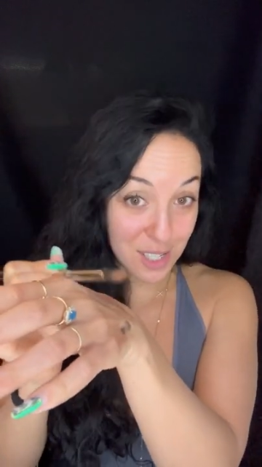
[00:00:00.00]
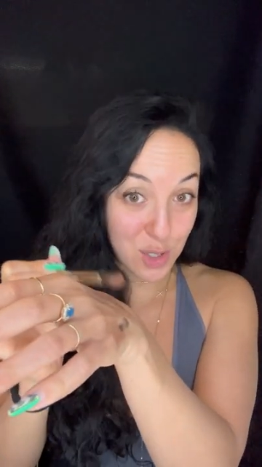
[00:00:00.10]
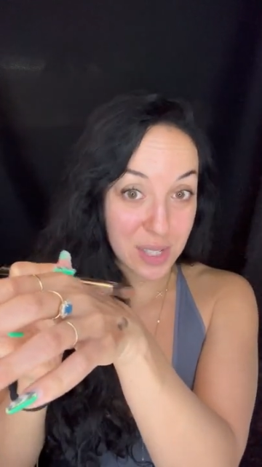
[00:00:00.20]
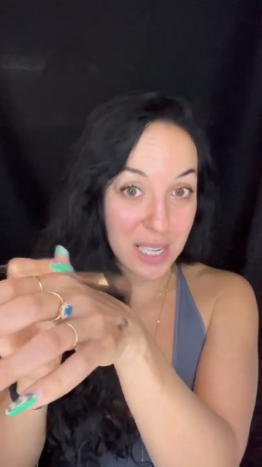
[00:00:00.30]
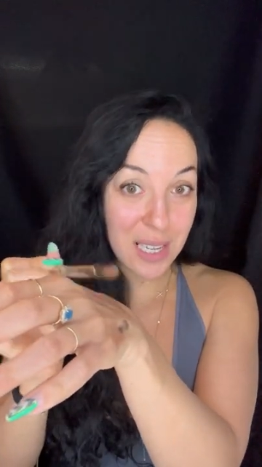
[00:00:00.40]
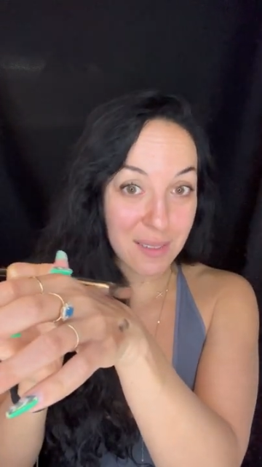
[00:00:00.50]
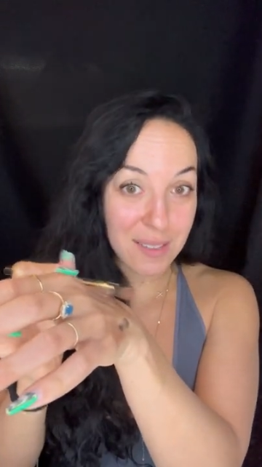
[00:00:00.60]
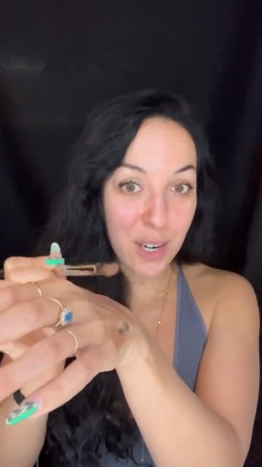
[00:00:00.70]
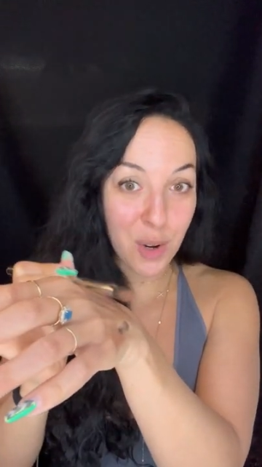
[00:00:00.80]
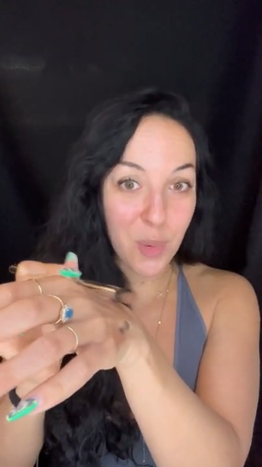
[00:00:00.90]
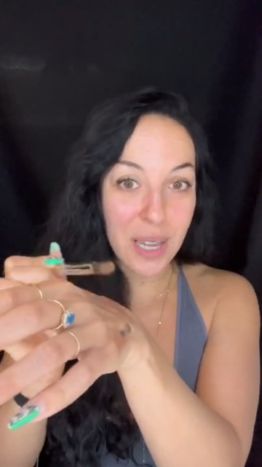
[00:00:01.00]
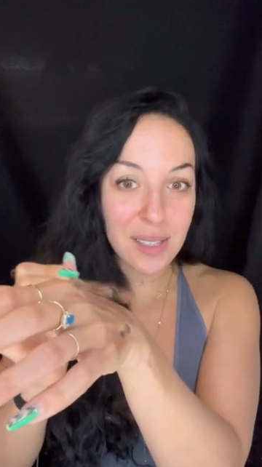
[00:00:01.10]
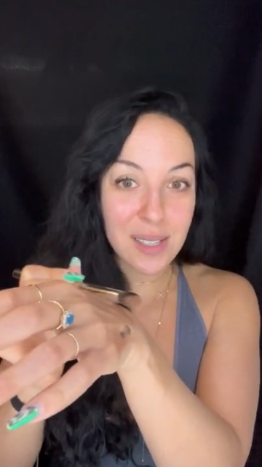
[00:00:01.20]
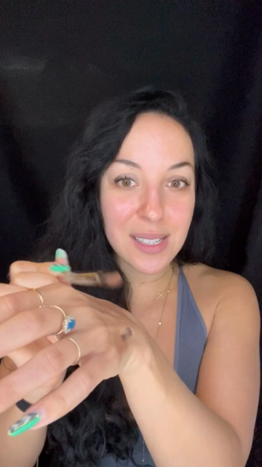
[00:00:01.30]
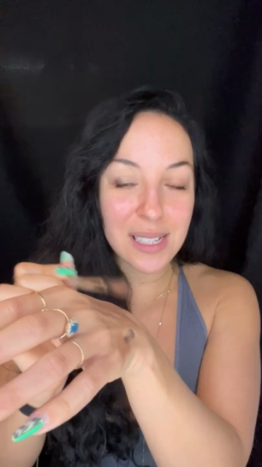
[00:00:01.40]
Did you see it? There it
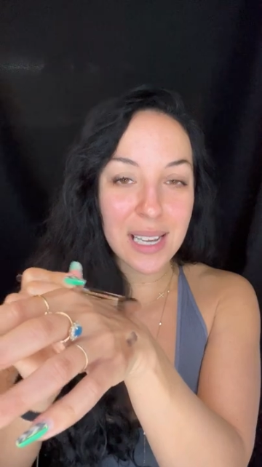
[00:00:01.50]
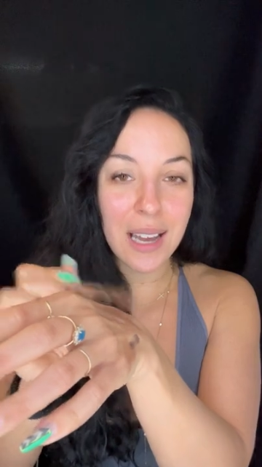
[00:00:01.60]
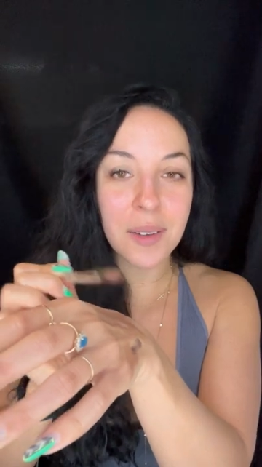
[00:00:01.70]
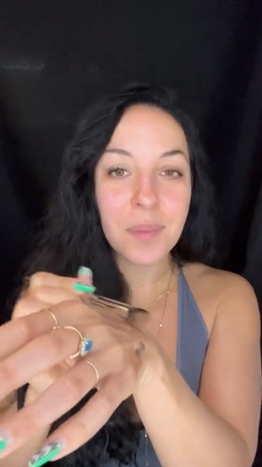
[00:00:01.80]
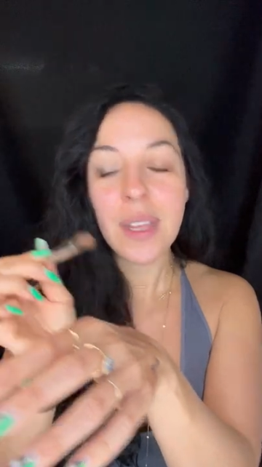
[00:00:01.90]
went, ta-da.